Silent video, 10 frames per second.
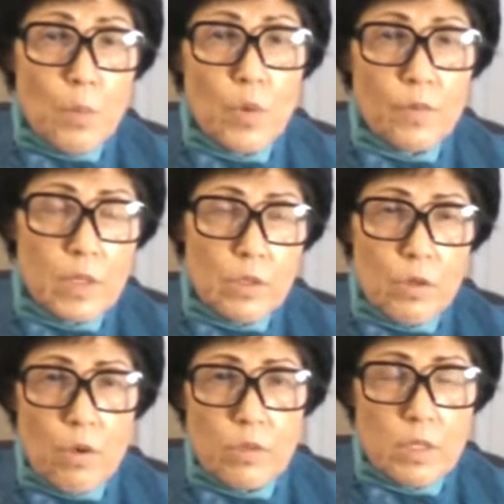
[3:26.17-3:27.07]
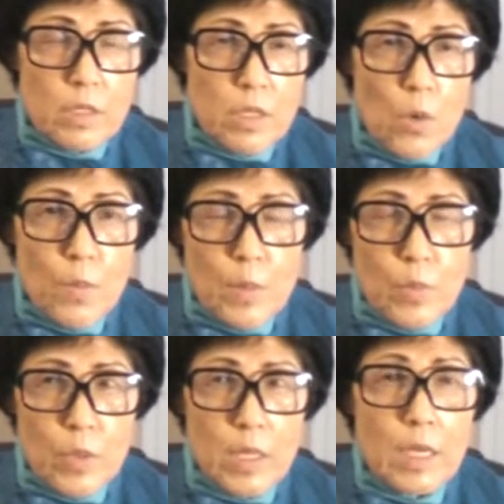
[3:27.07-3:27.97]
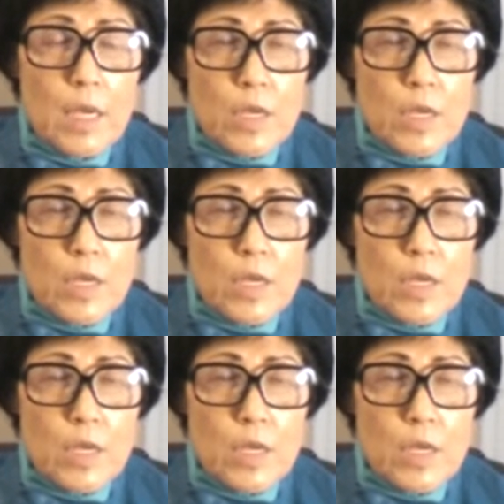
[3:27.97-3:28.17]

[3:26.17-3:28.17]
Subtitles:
move across the cell membrane,